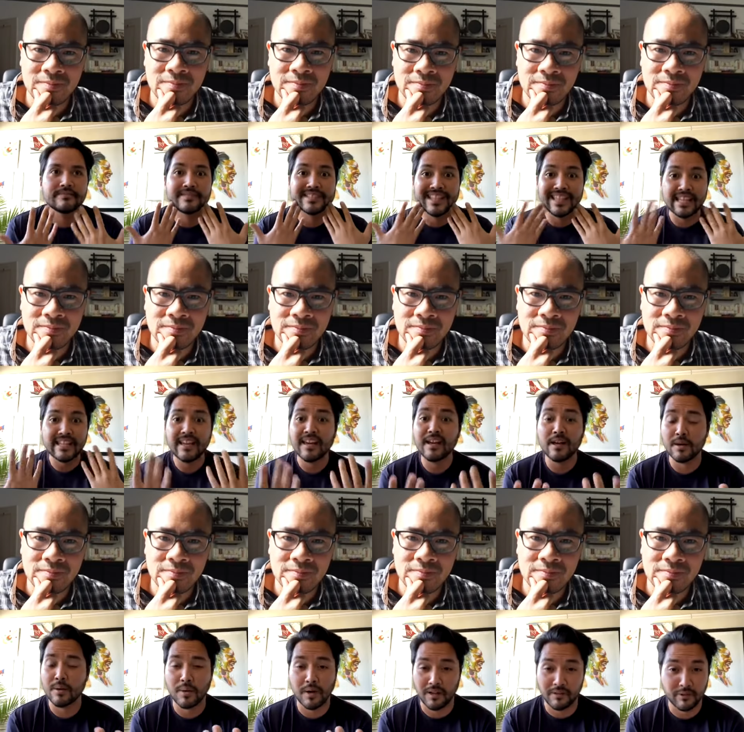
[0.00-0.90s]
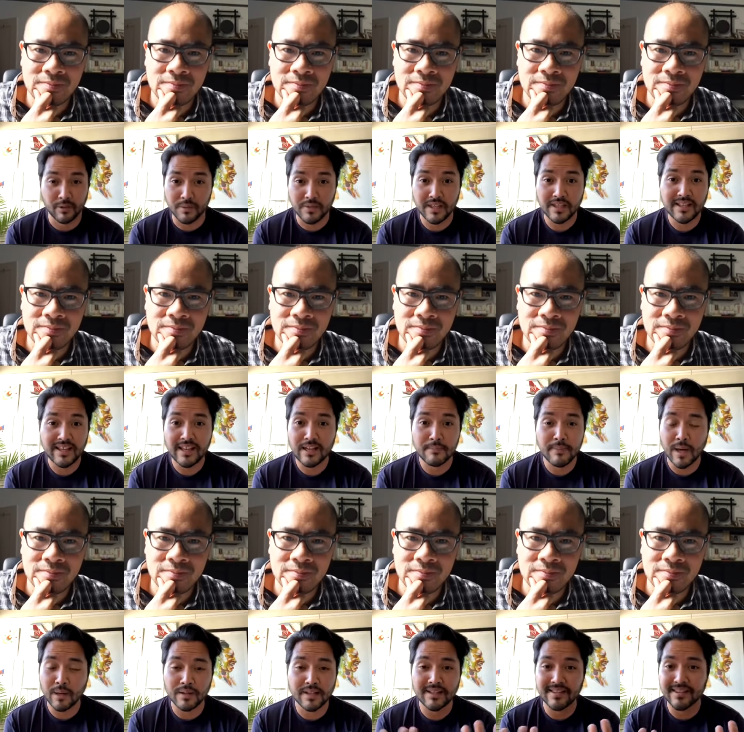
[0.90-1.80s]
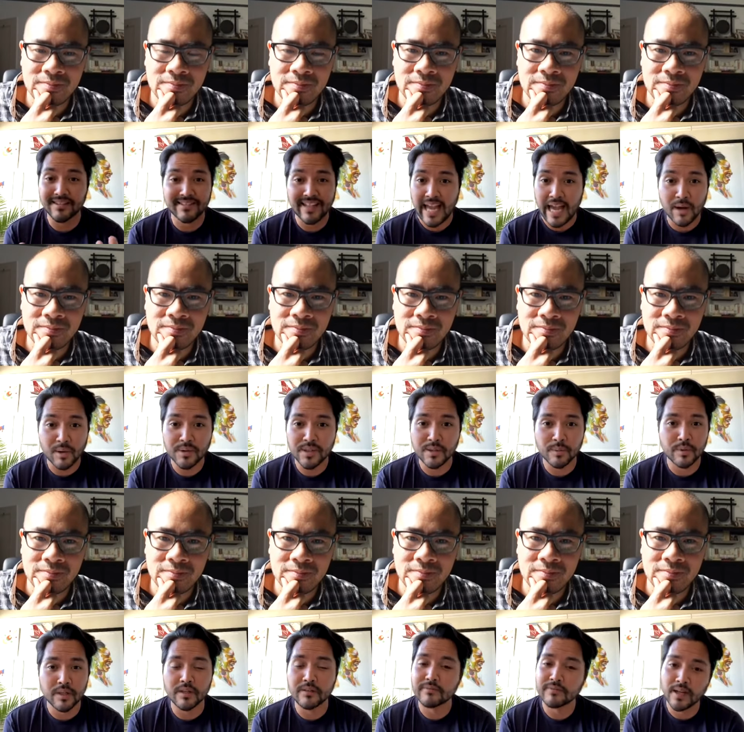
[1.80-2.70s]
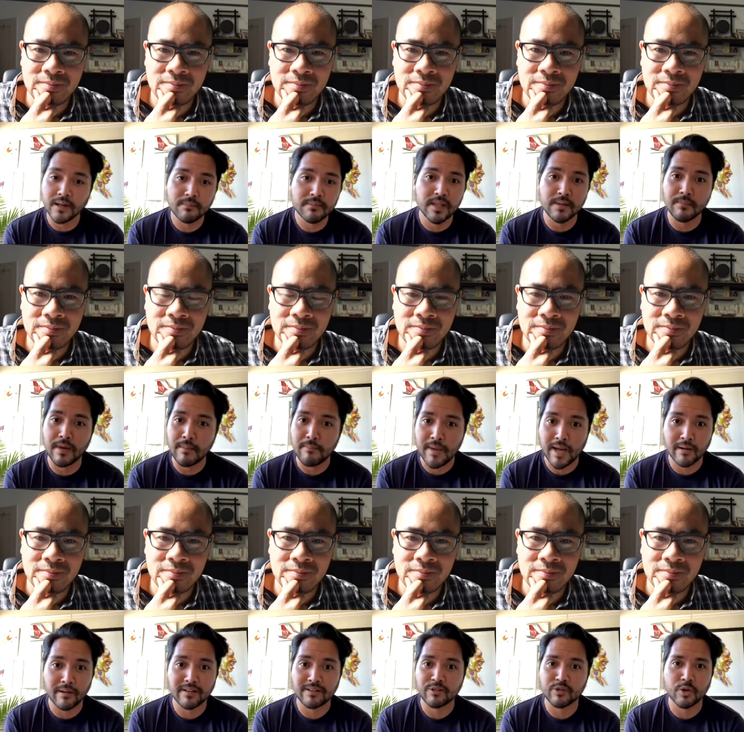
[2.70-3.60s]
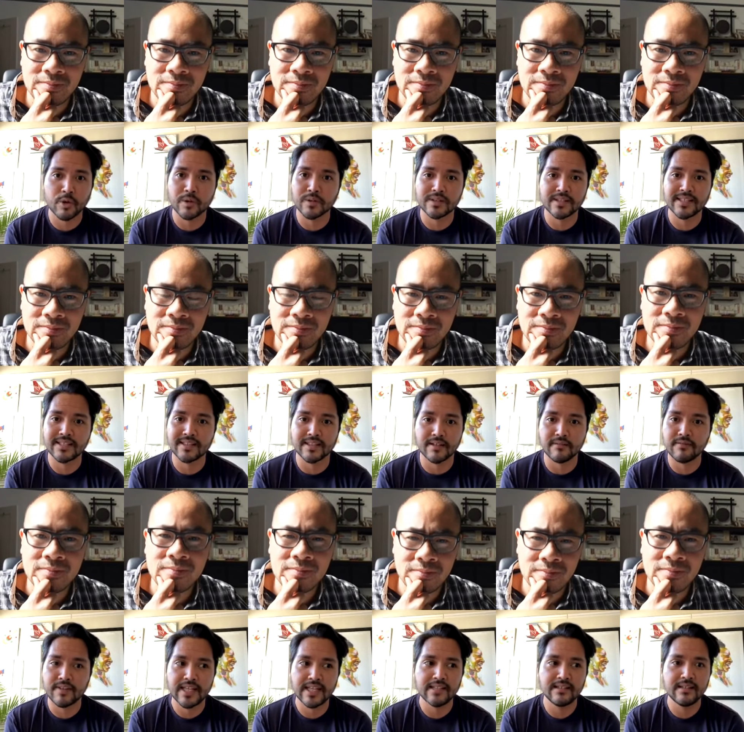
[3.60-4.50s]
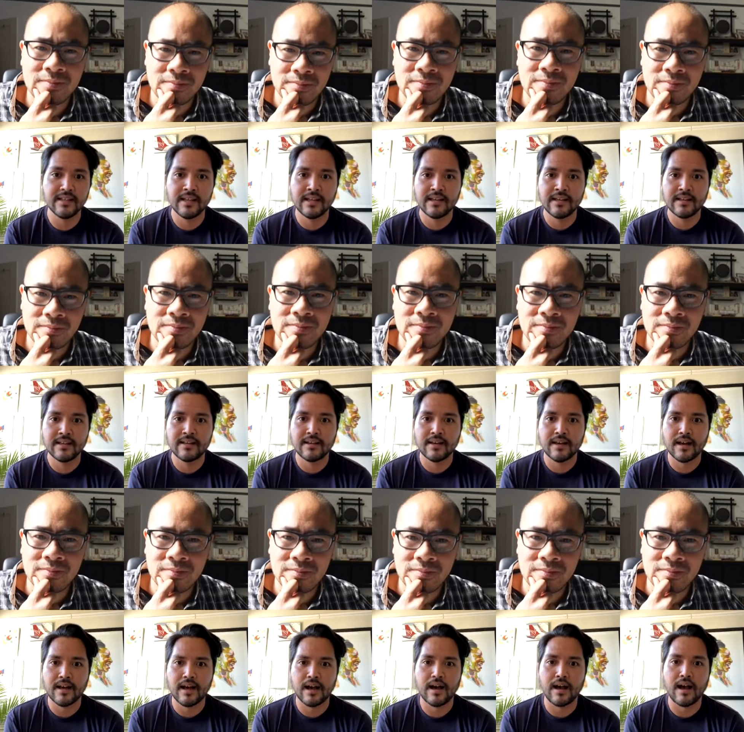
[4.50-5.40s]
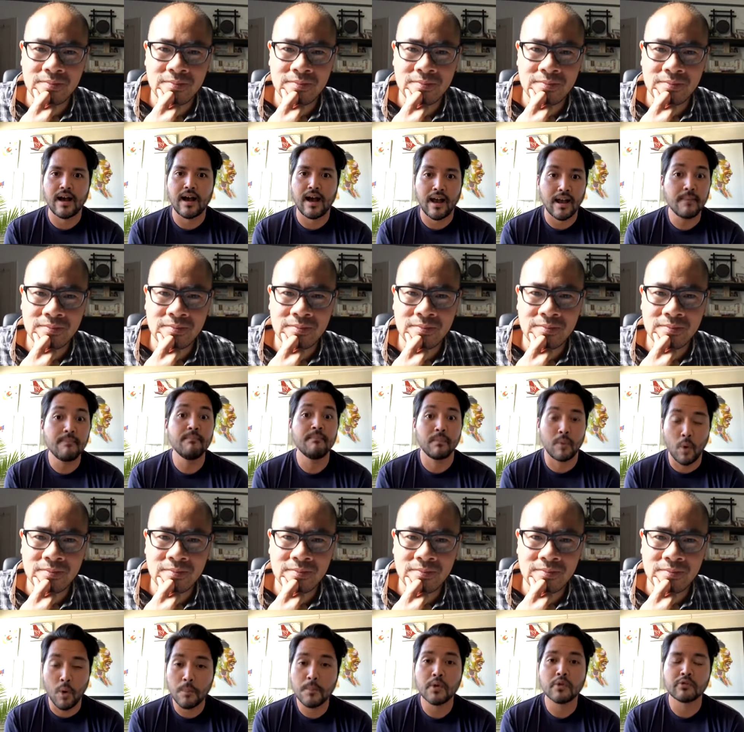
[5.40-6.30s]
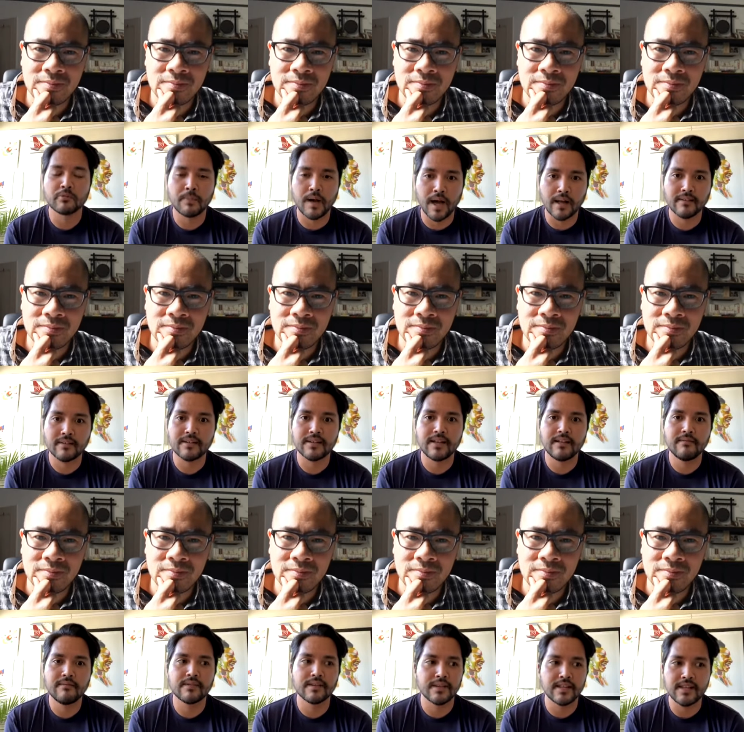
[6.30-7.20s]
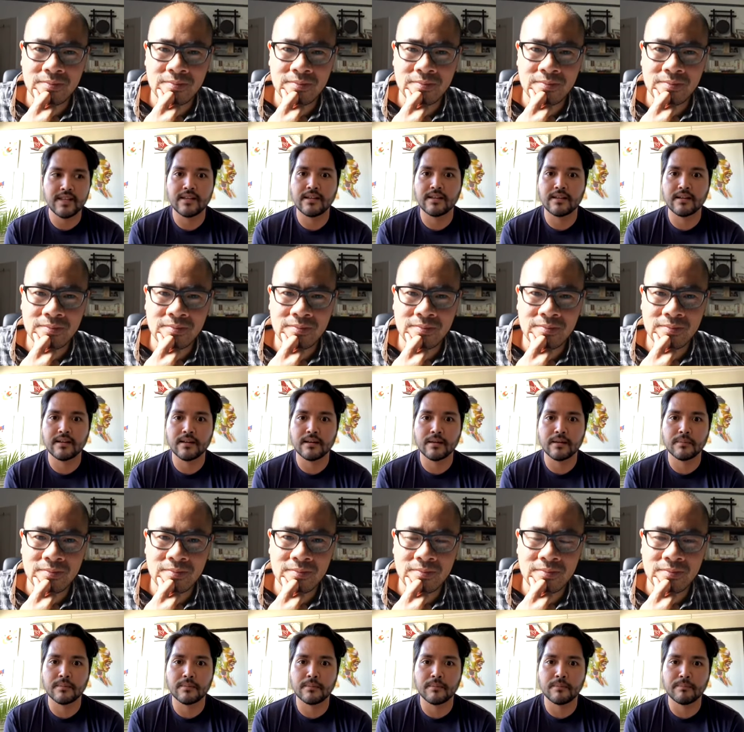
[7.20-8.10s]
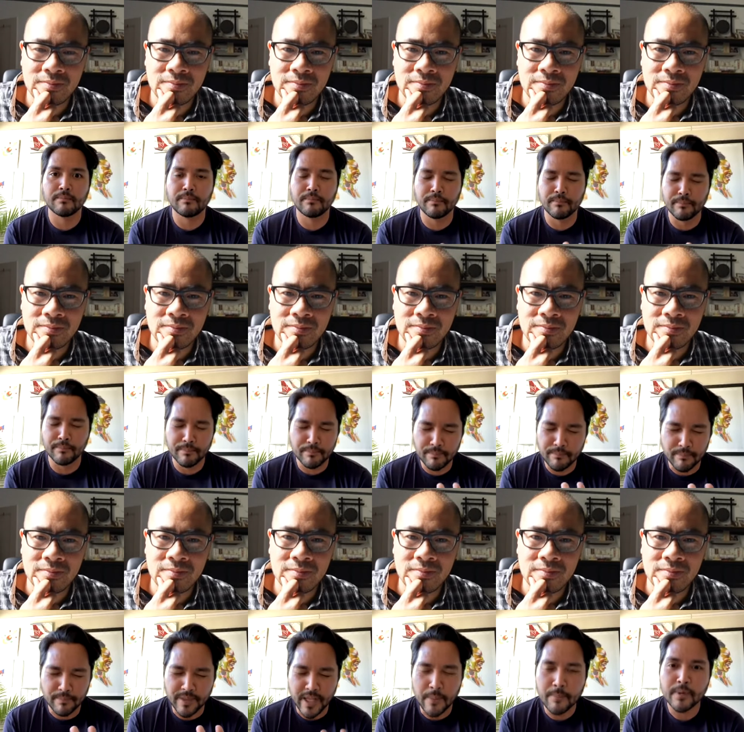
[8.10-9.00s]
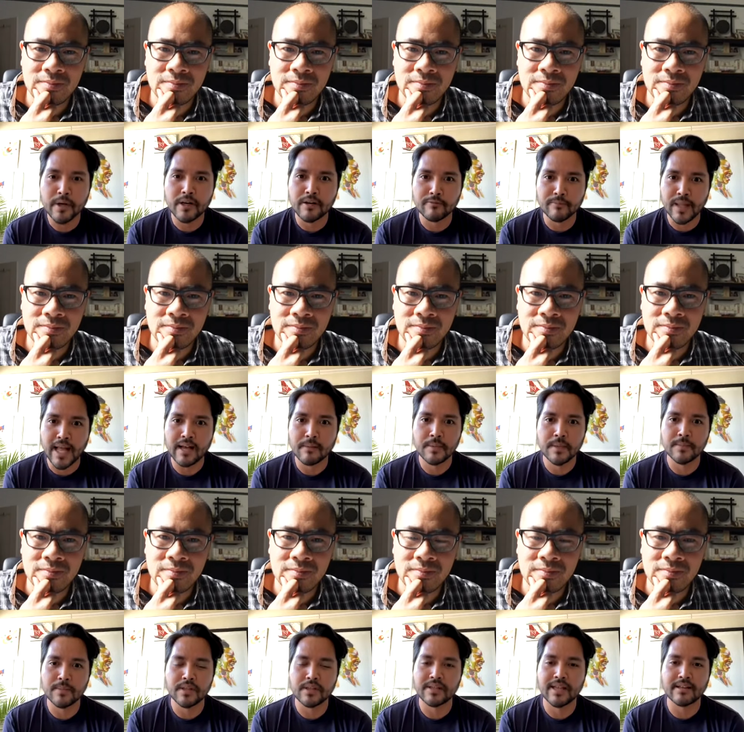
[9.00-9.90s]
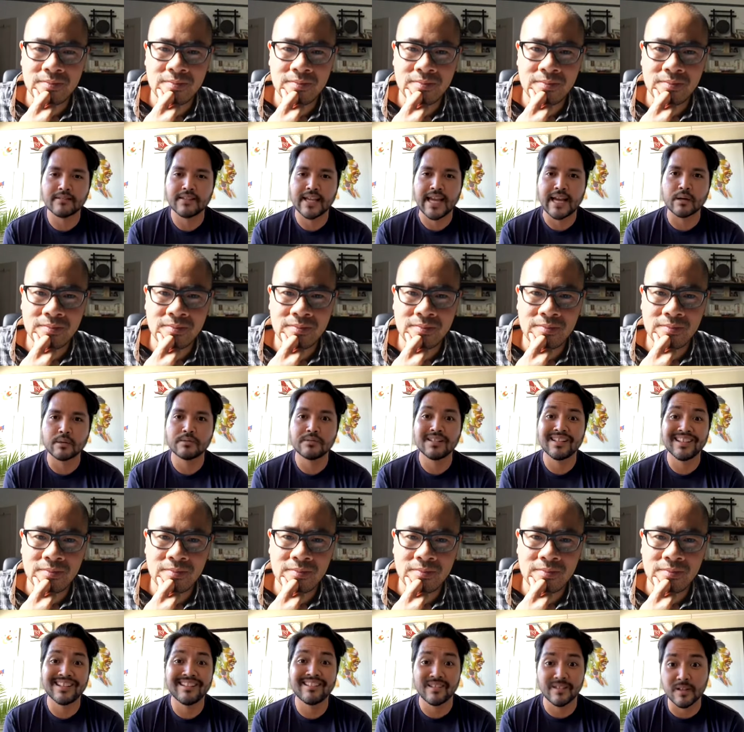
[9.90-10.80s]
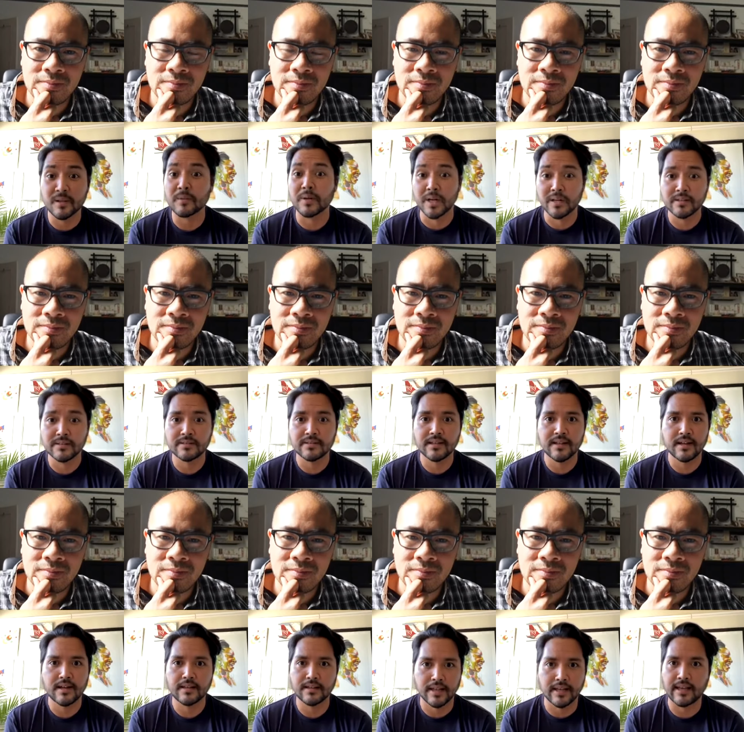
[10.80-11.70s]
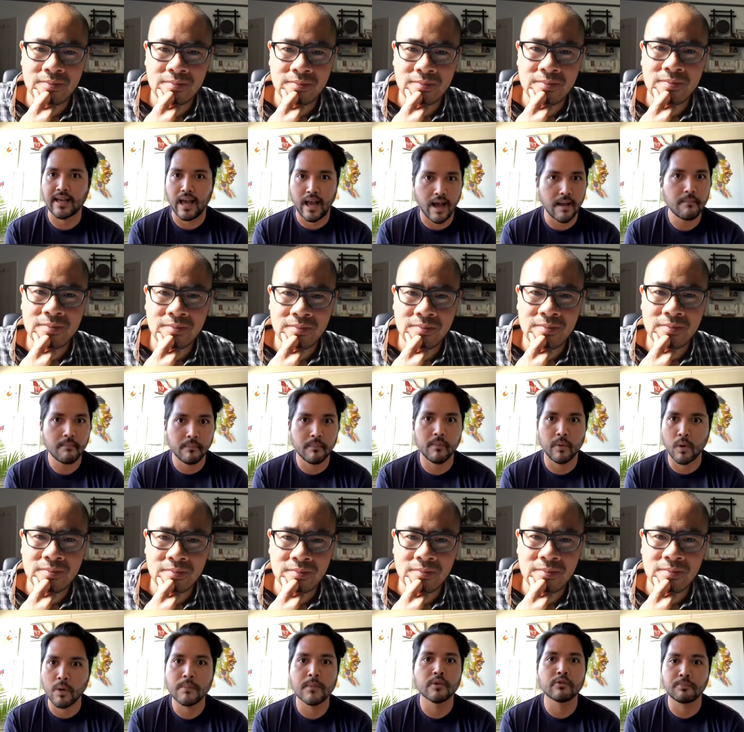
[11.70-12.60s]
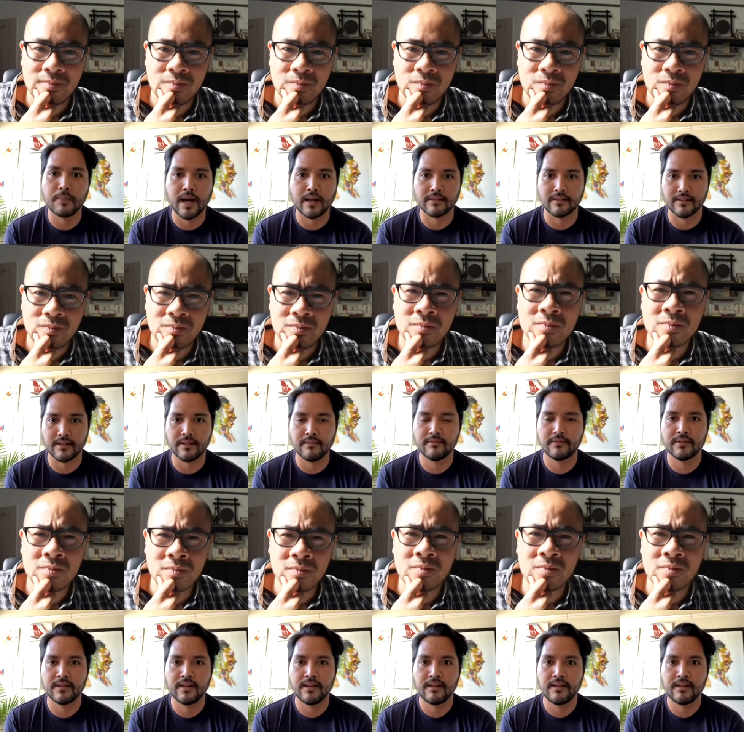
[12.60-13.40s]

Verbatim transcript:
Speaker 1: thinking, okay, so thinking about like the town that we are from that my parents currently live in, I'm almost positive the number of black people in that town is zero. Like, I'm almost positive.